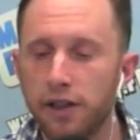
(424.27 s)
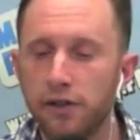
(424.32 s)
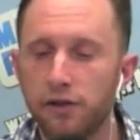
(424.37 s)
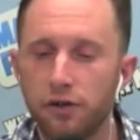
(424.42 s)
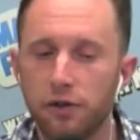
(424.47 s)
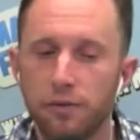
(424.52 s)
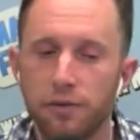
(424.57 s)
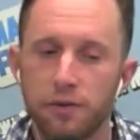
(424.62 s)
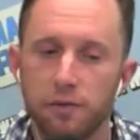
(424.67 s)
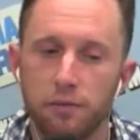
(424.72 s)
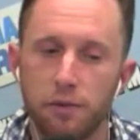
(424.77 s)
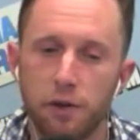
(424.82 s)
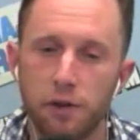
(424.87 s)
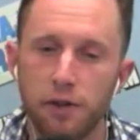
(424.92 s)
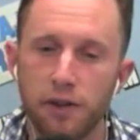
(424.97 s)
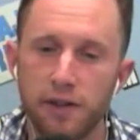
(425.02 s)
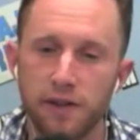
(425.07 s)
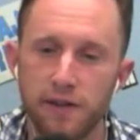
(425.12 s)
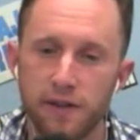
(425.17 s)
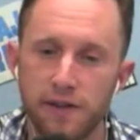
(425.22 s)
in terms of
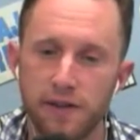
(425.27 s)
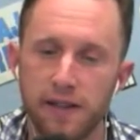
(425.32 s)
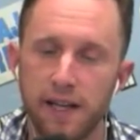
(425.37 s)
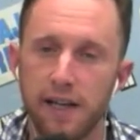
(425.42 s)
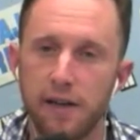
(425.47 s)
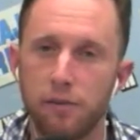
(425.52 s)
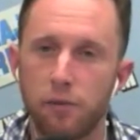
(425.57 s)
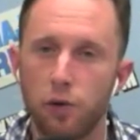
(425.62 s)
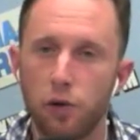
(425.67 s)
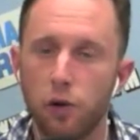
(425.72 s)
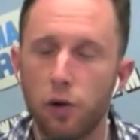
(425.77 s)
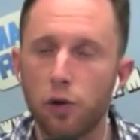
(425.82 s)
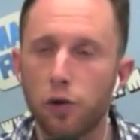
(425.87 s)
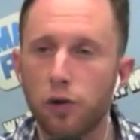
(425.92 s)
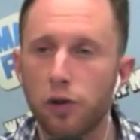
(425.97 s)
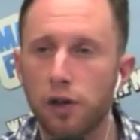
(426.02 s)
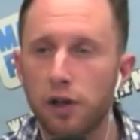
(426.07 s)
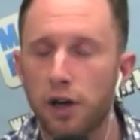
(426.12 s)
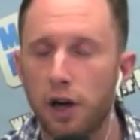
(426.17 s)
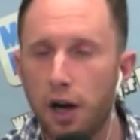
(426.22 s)
building sustainable
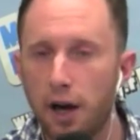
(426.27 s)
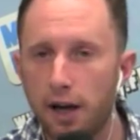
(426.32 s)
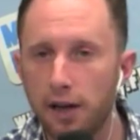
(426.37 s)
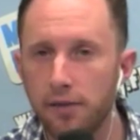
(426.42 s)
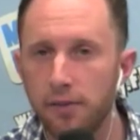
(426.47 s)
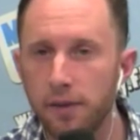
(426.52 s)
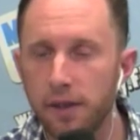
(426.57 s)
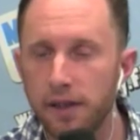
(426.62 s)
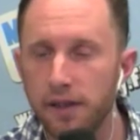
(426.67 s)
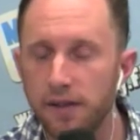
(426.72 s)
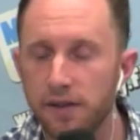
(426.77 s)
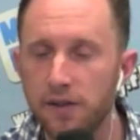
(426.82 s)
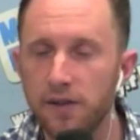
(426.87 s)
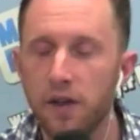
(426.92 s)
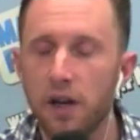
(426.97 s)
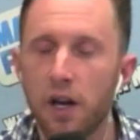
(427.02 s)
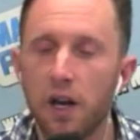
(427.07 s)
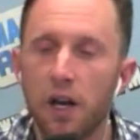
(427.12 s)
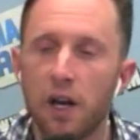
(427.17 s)
local economies,